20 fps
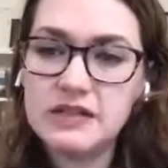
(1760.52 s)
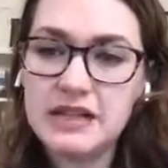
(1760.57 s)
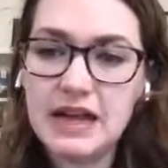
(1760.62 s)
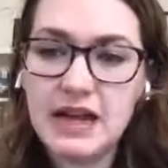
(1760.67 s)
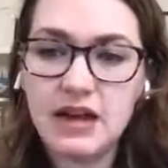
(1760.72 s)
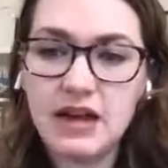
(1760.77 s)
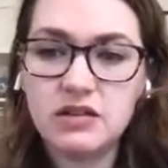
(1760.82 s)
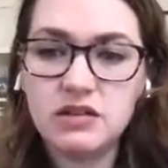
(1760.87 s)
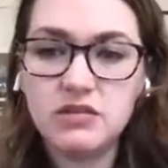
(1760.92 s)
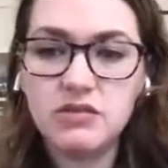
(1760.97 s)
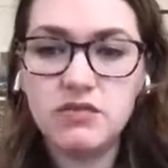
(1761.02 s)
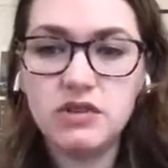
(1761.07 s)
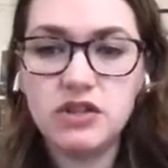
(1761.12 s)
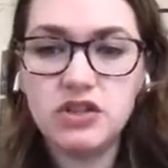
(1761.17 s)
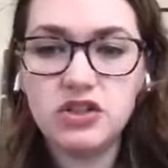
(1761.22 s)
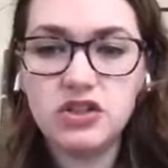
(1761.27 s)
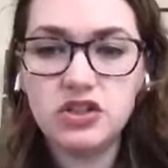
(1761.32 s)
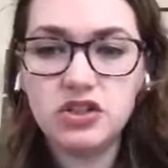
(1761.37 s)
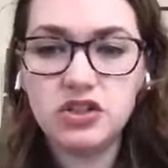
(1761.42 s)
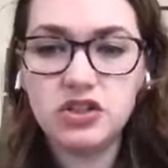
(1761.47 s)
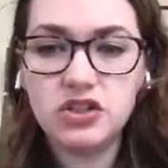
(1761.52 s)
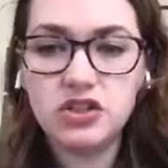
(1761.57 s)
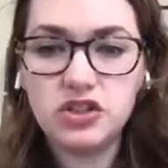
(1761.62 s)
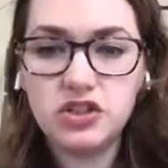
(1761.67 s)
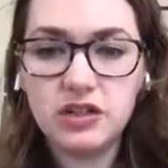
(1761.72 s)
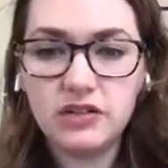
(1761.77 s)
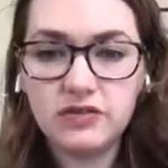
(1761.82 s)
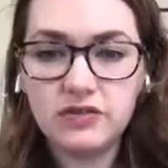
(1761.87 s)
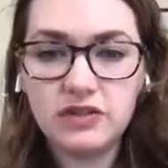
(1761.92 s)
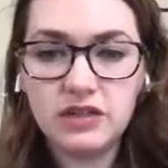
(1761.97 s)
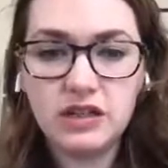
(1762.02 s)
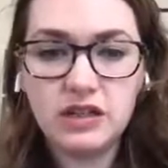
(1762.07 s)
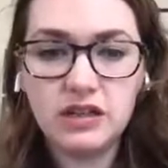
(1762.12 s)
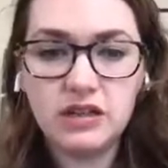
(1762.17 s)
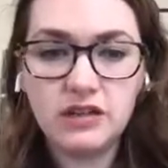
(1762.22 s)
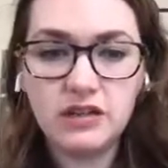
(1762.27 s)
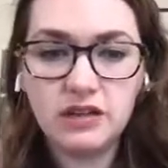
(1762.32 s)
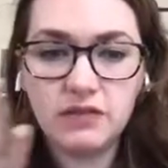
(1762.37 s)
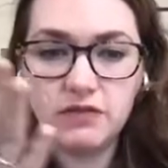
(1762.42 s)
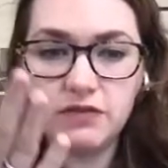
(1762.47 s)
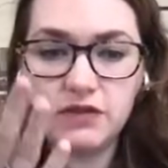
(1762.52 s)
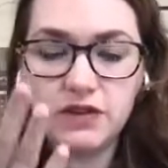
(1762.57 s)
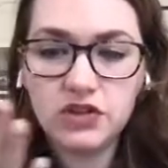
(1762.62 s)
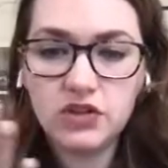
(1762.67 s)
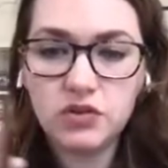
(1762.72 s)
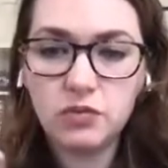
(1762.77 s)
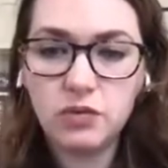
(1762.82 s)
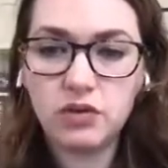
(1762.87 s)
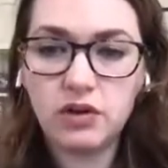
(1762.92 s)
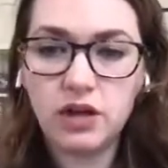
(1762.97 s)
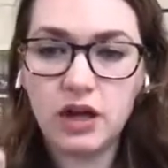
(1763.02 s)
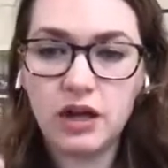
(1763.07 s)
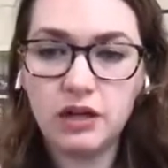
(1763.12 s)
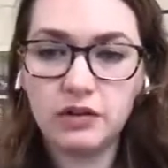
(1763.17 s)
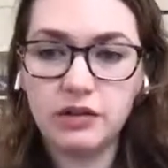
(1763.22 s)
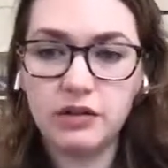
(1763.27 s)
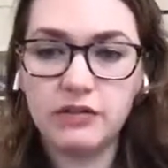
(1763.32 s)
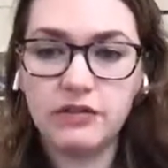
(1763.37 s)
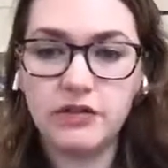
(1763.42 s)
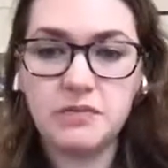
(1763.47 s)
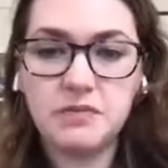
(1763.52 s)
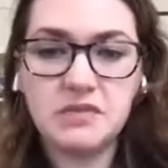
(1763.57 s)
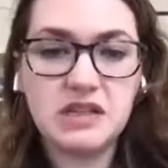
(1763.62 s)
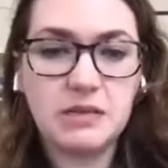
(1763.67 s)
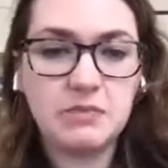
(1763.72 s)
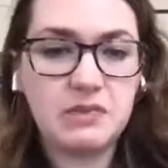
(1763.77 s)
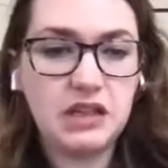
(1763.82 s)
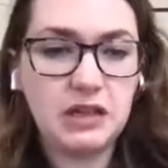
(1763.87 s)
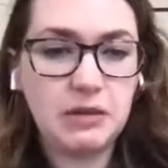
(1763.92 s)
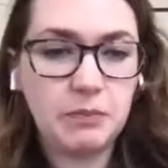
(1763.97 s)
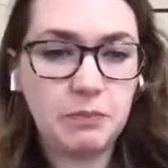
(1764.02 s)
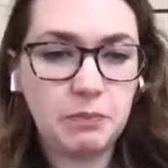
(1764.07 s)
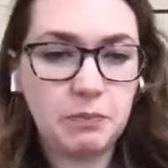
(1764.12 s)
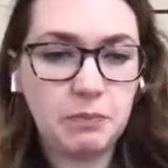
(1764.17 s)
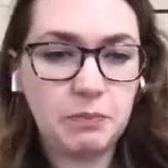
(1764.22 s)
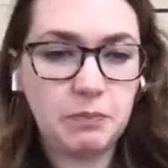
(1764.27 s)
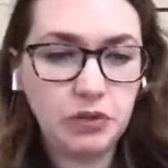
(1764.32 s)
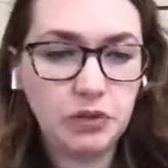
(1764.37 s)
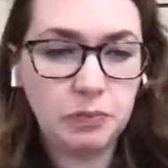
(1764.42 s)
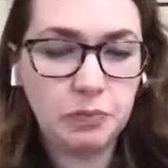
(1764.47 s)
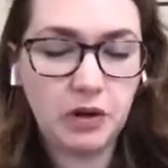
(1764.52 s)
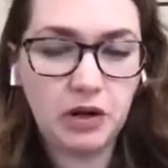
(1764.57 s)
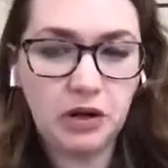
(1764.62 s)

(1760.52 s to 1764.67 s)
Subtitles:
So it's actively shifting the visual color from something